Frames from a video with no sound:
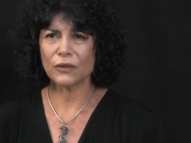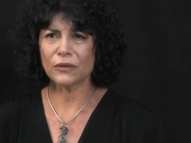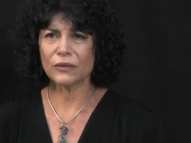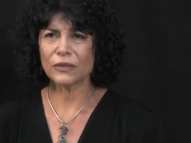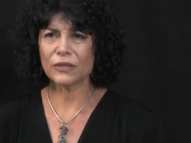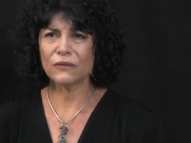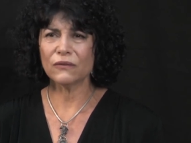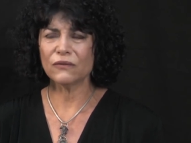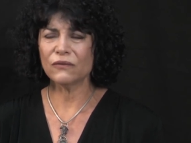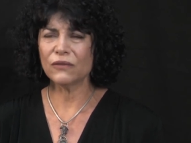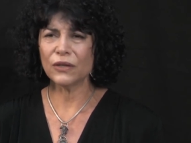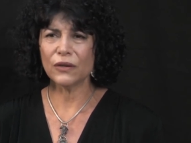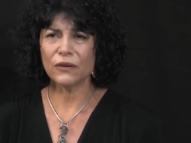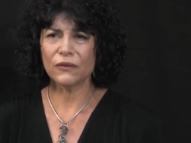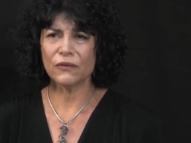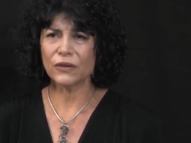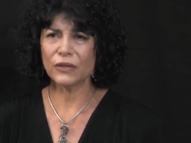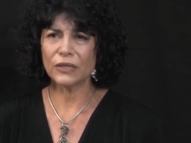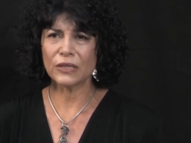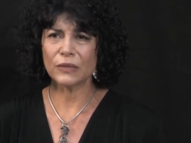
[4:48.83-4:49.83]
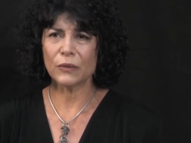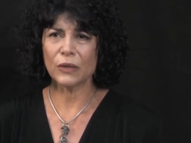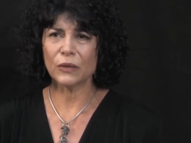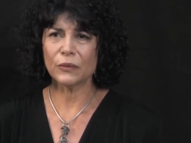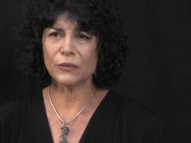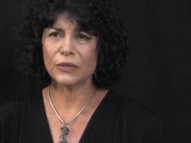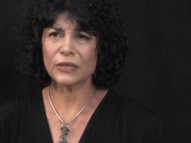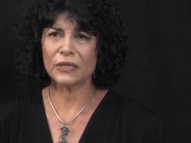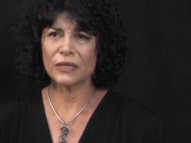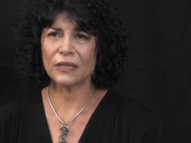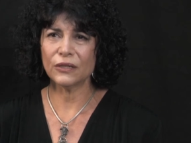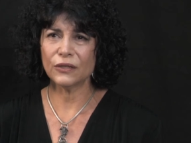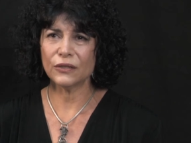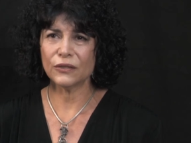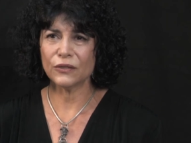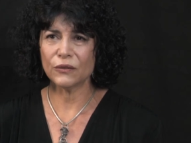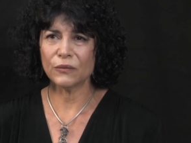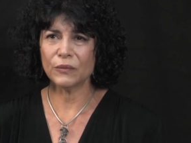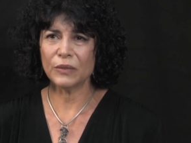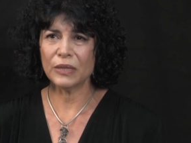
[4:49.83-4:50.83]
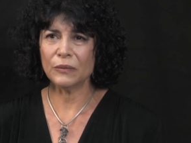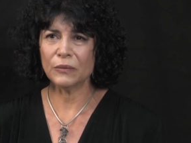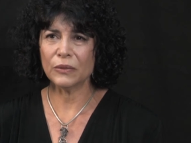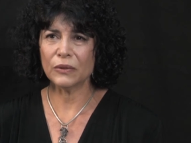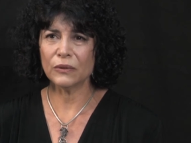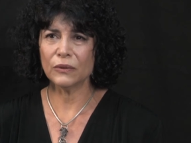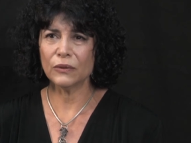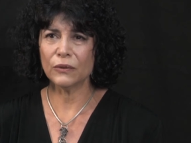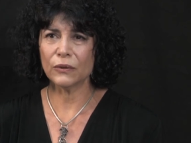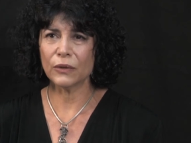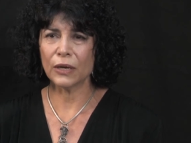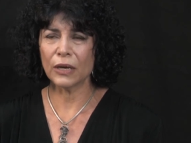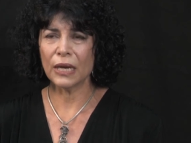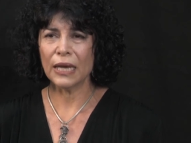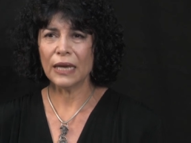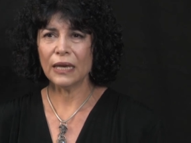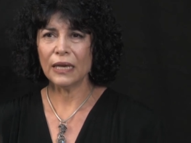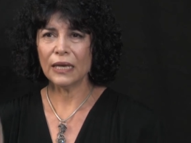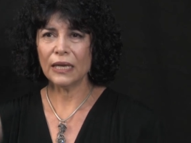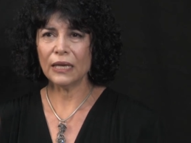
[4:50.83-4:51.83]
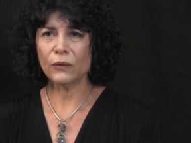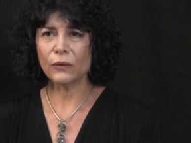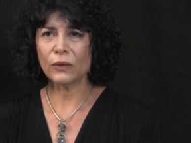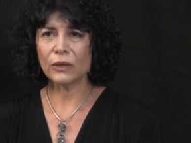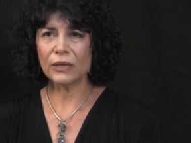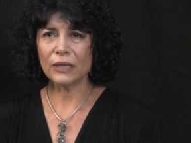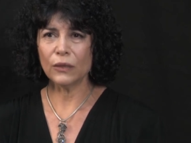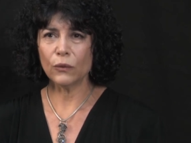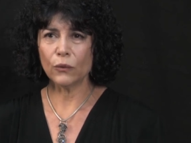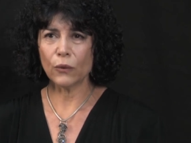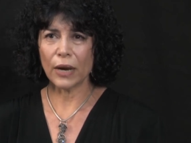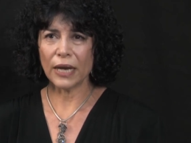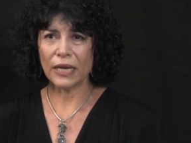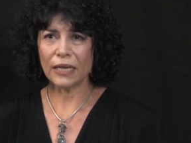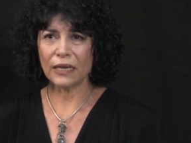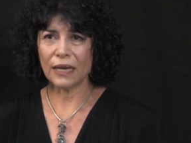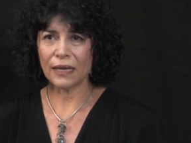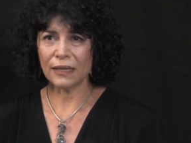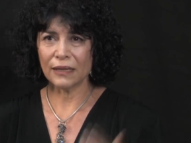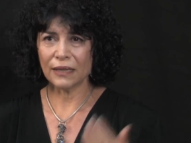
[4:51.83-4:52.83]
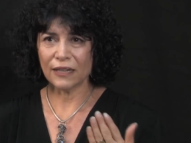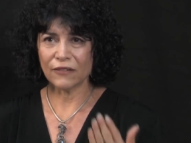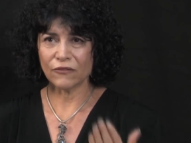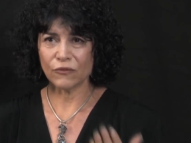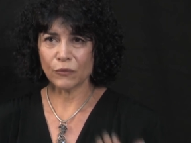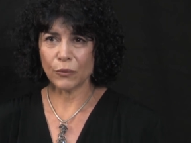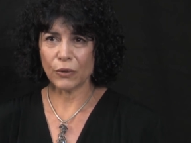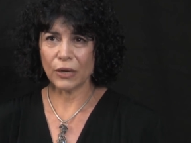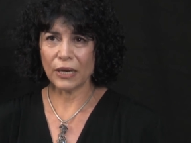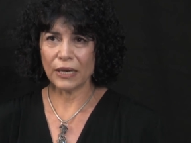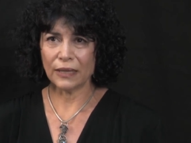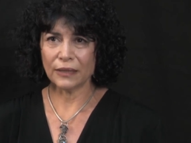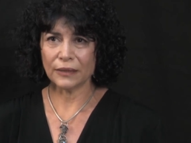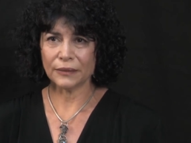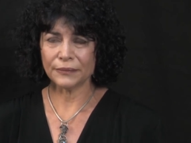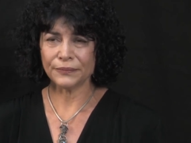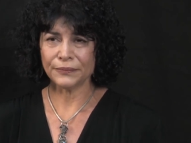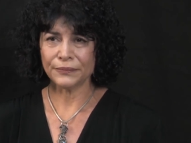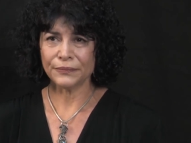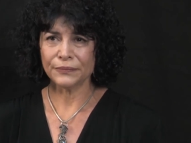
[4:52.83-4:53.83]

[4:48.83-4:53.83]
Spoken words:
There's a very, very small percentage of people who are equally right and left-brained.